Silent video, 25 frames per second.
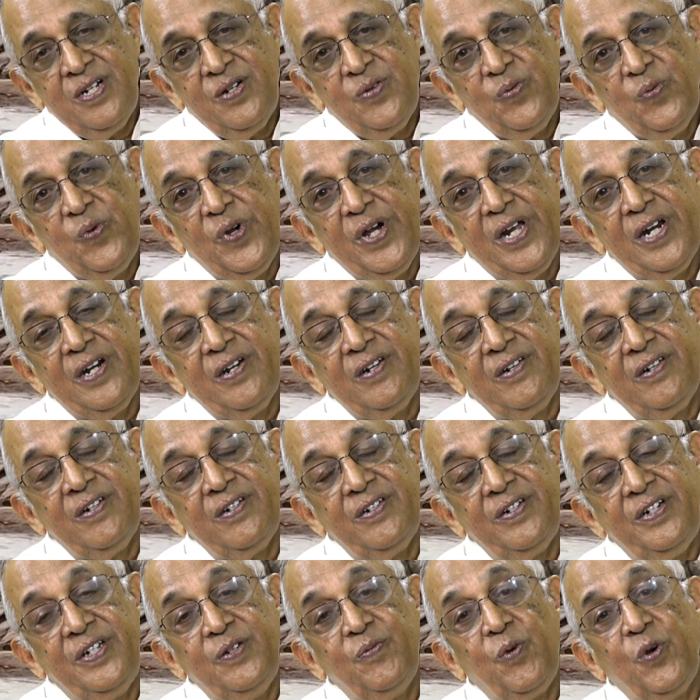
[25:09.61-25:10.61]

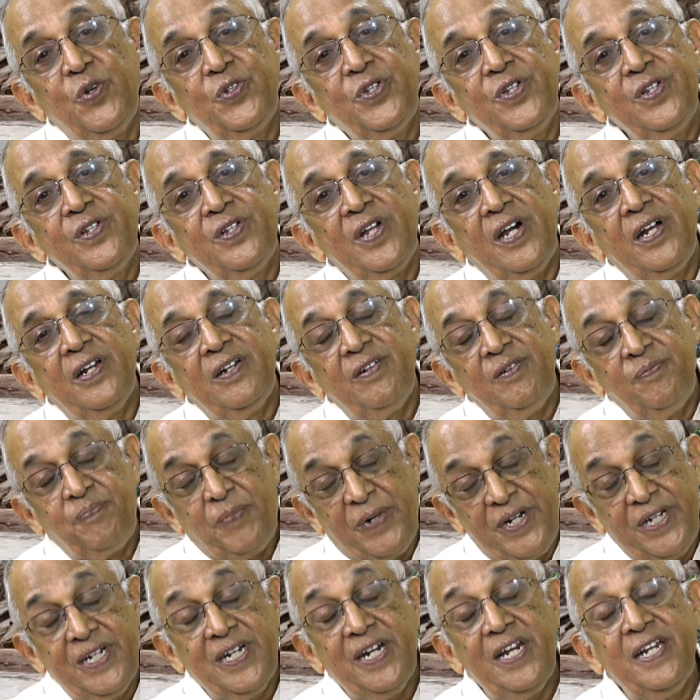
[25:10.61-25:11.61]
where divorces are,
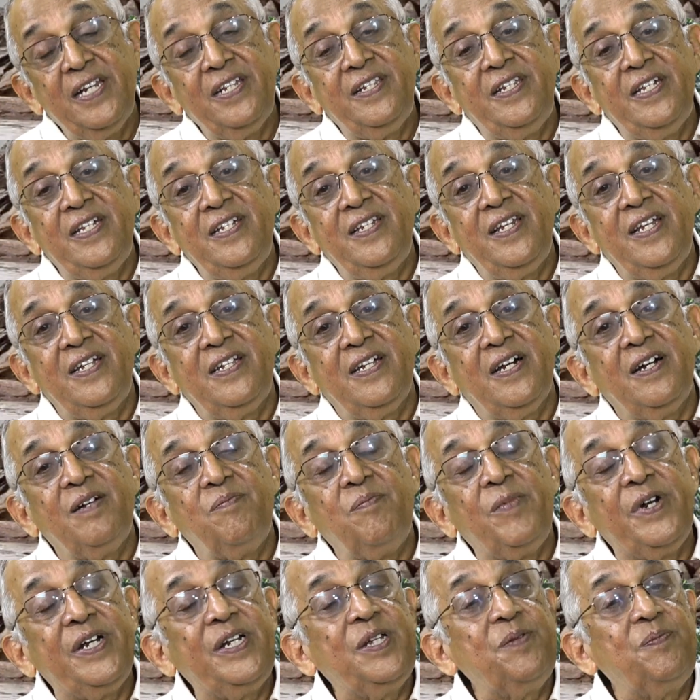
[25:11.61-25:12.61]
particularly these days, are
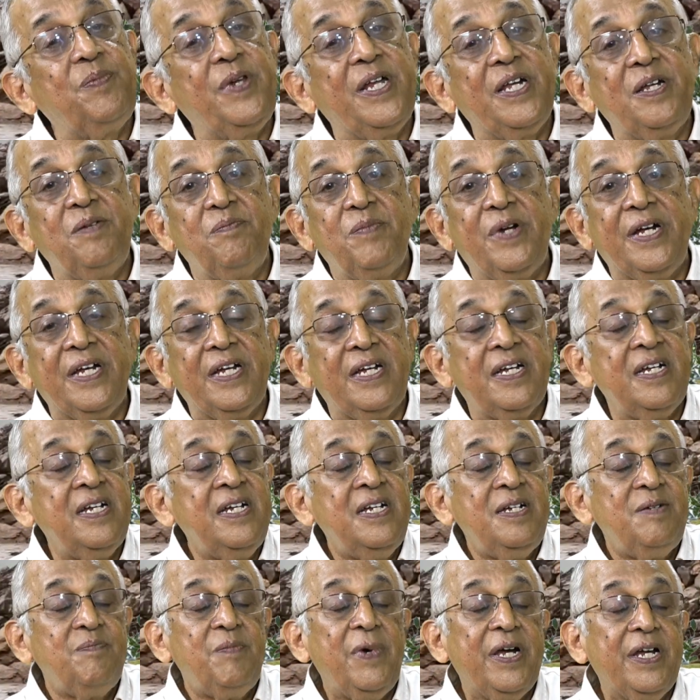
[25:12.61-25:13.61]
multiplying by
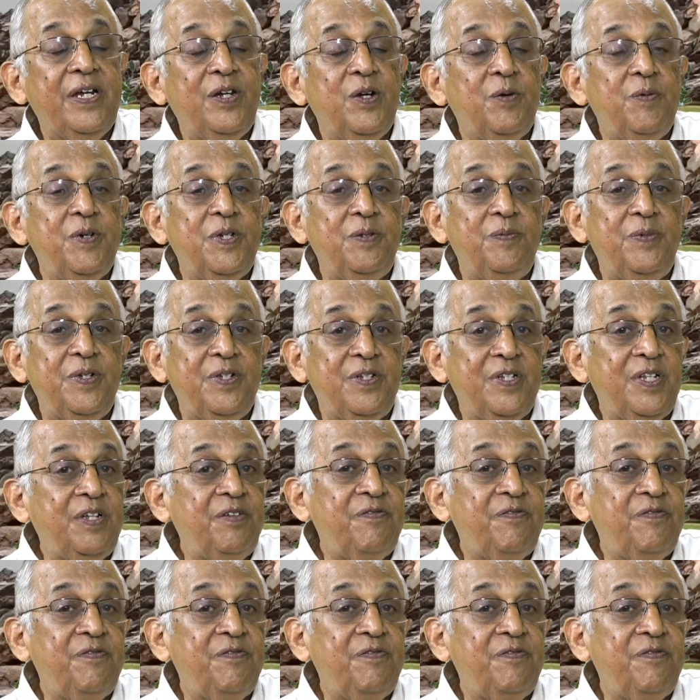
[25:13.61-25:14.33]
like nobody's business.